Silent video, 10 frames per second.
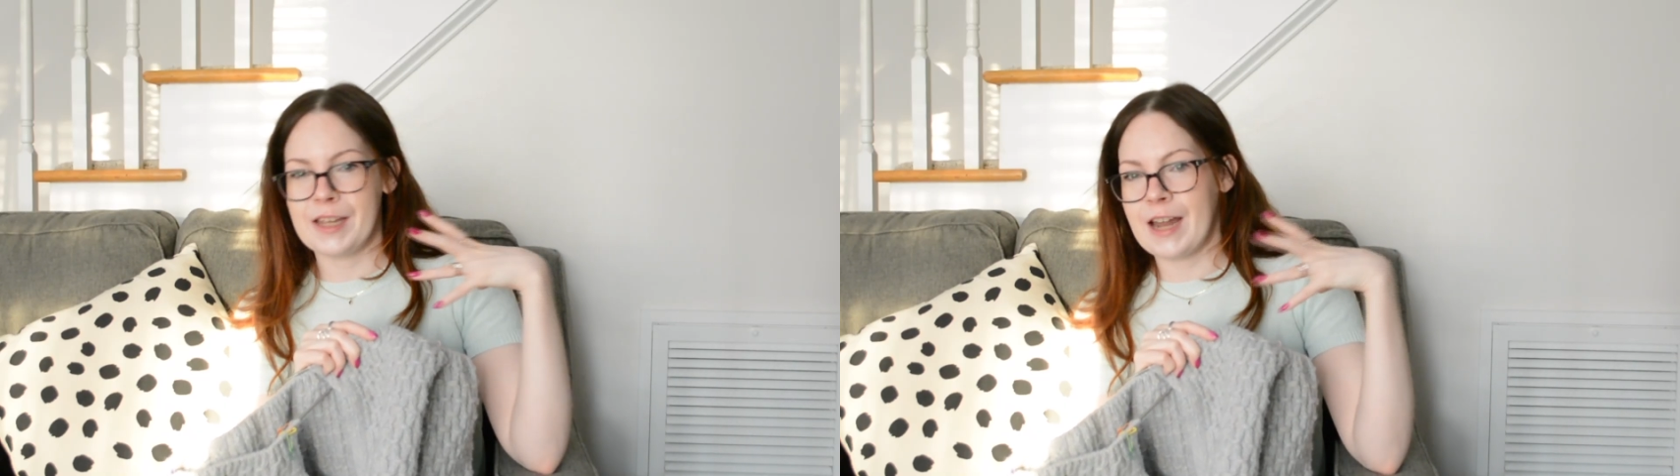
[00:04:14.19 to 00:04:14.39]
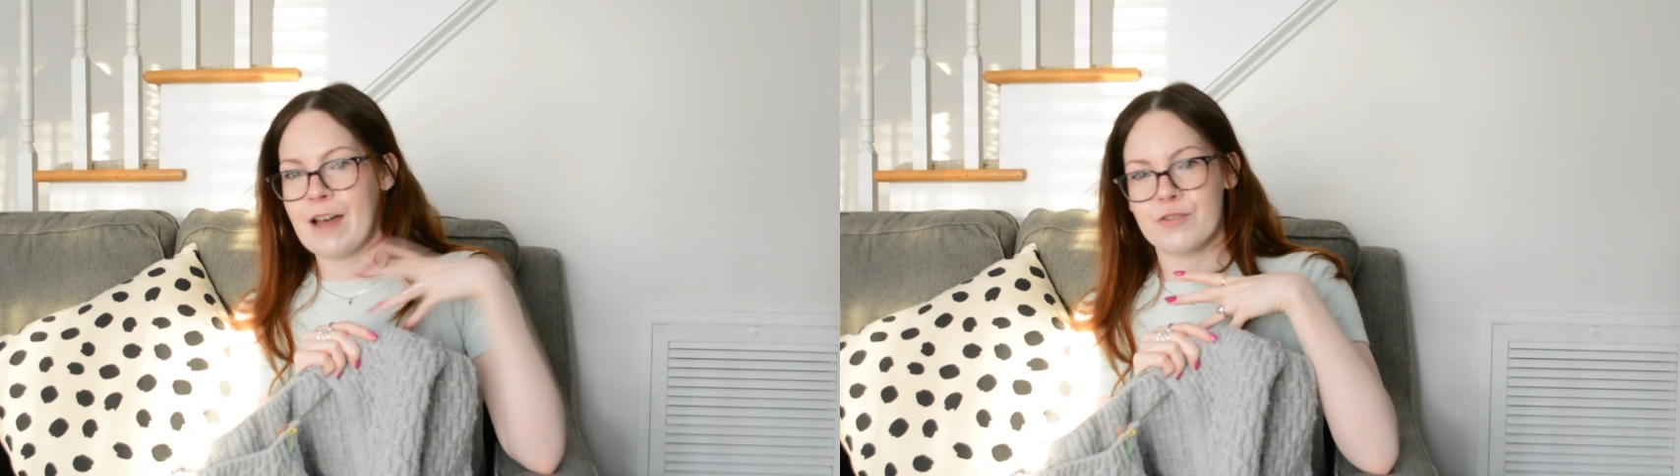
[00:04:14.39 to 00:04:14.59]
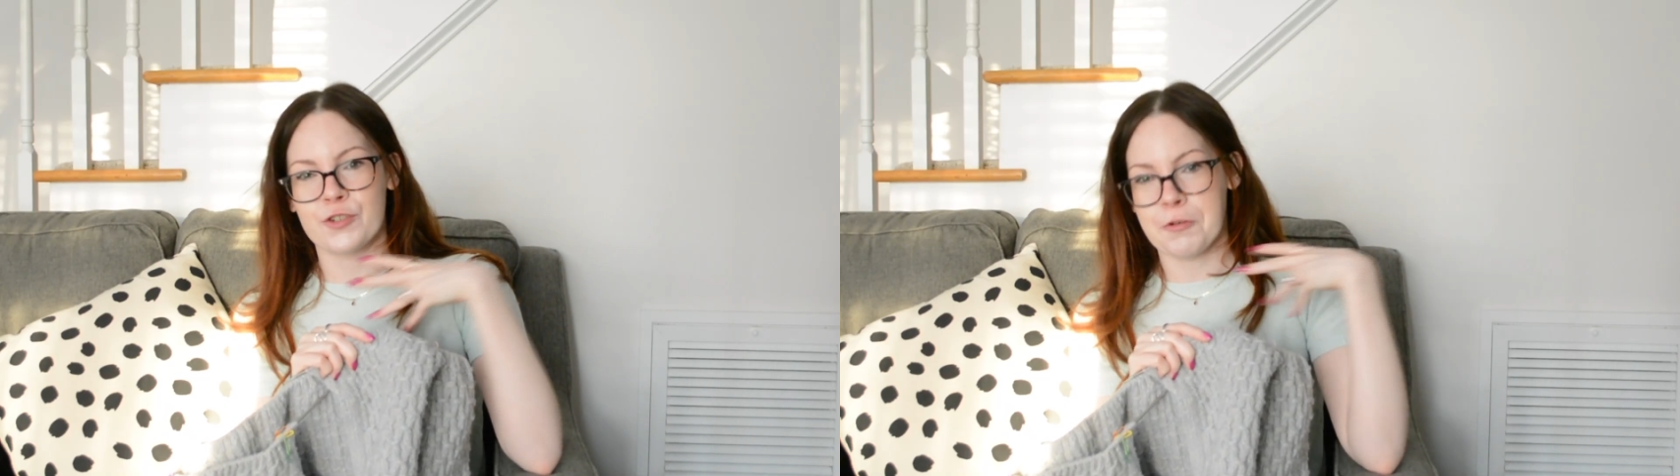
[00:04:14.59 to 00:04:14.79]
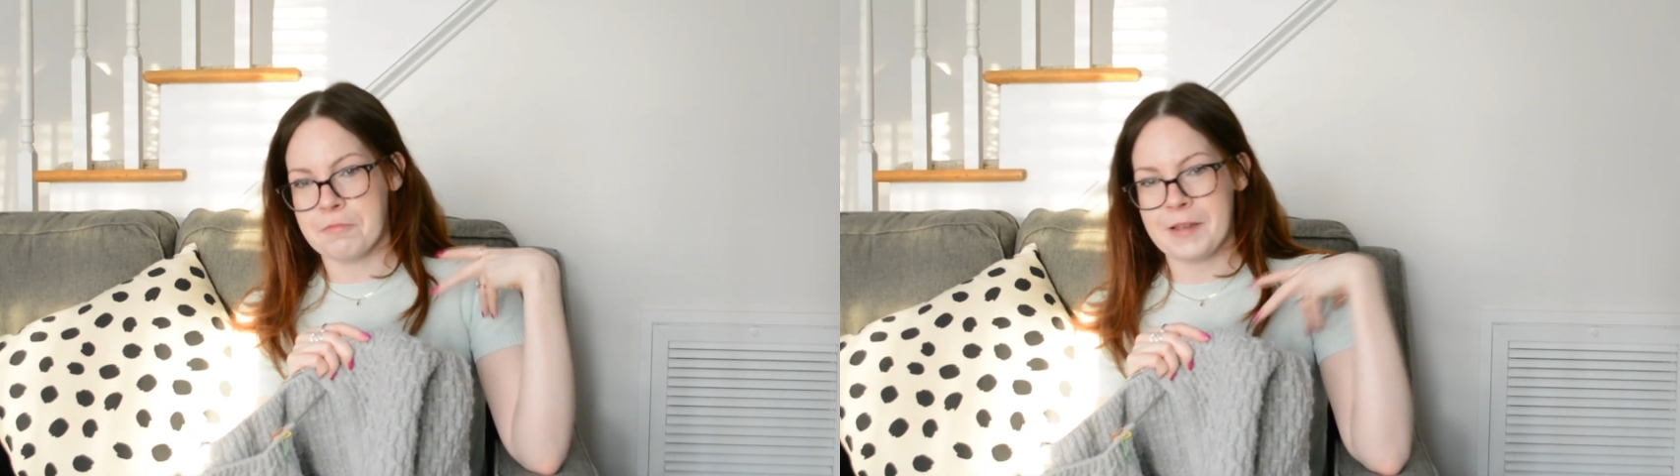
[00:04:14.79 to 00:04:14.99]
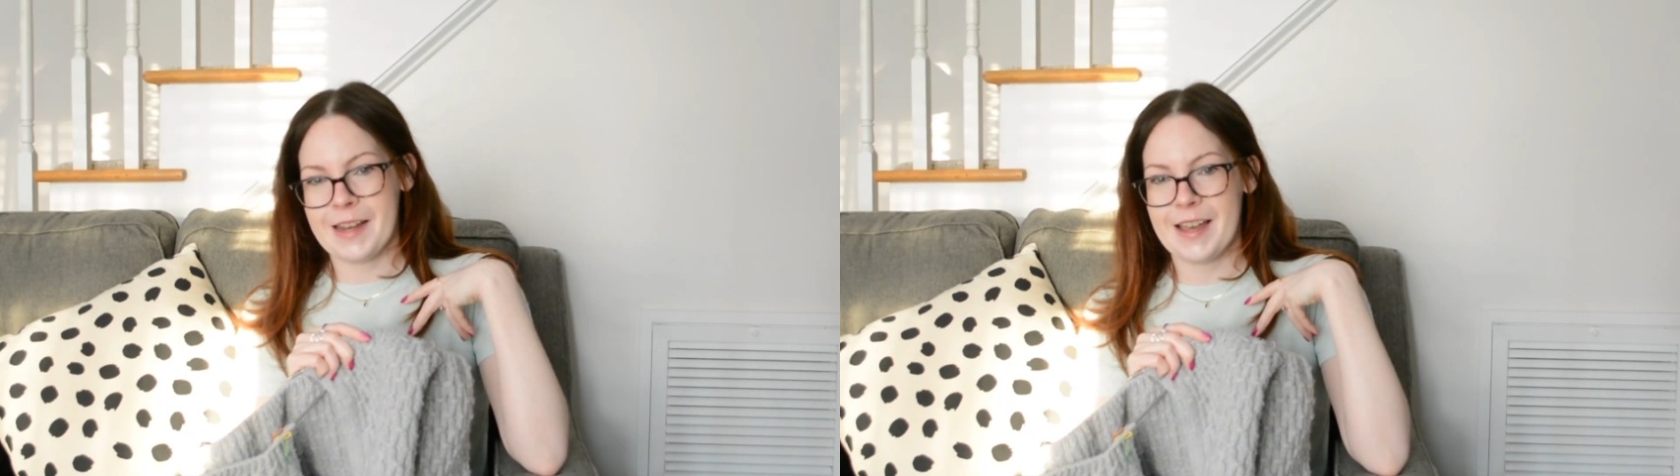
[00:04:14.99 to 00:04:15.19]
hit after
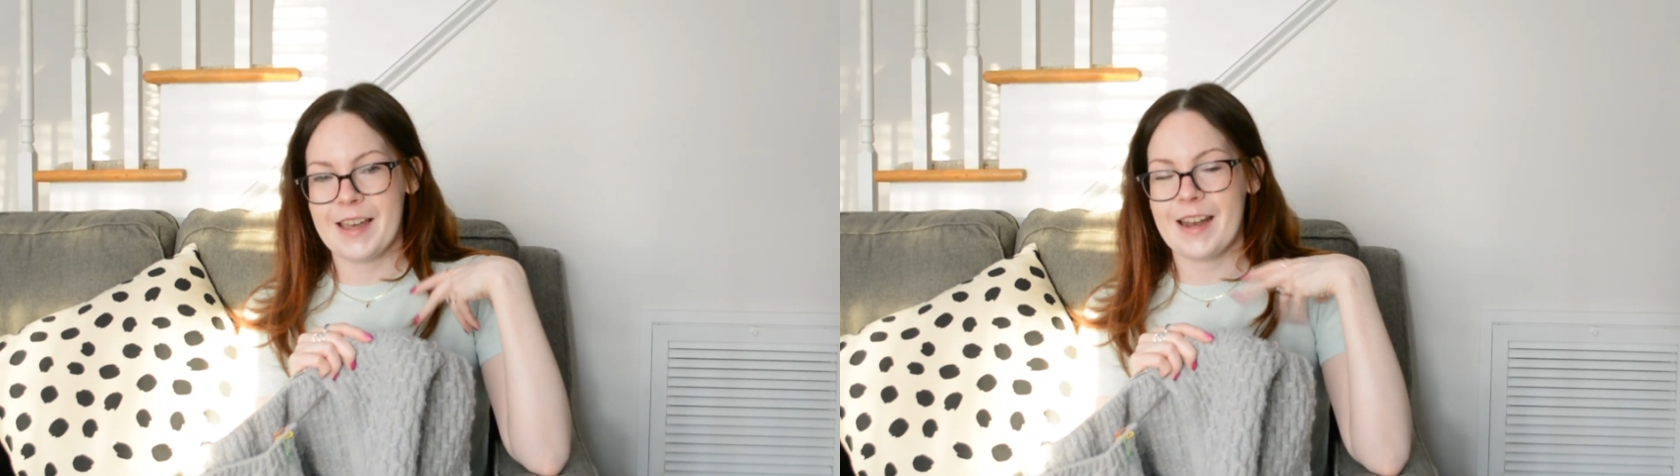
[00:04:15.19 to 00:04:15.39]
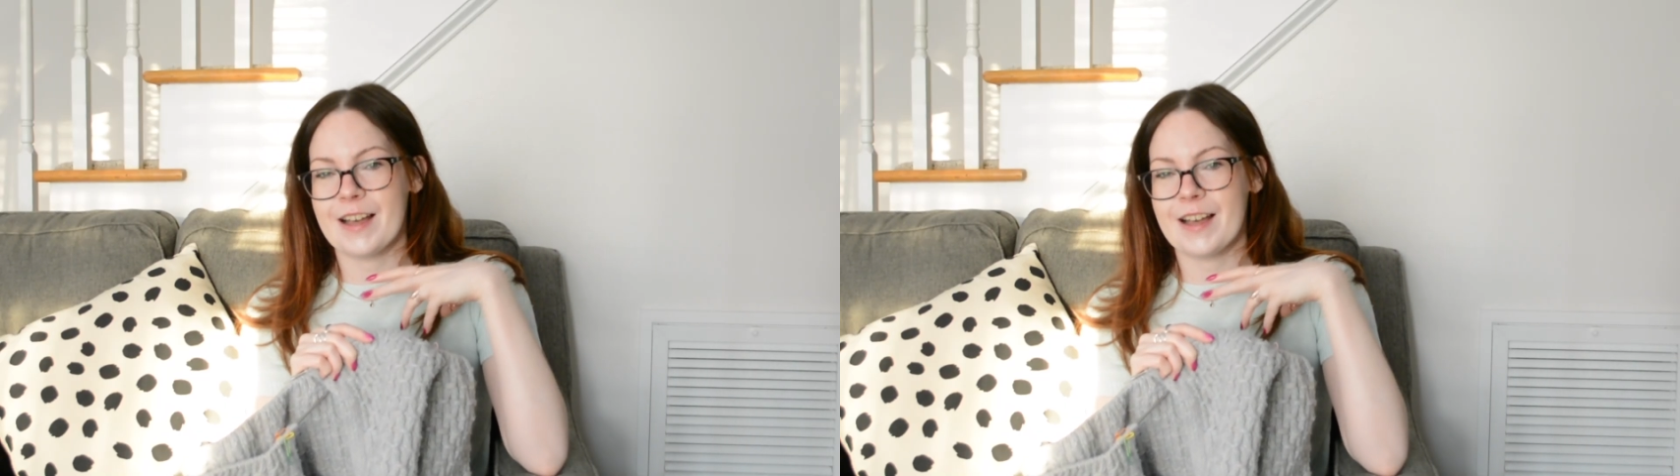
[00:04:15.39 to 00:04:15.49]
dopamine hit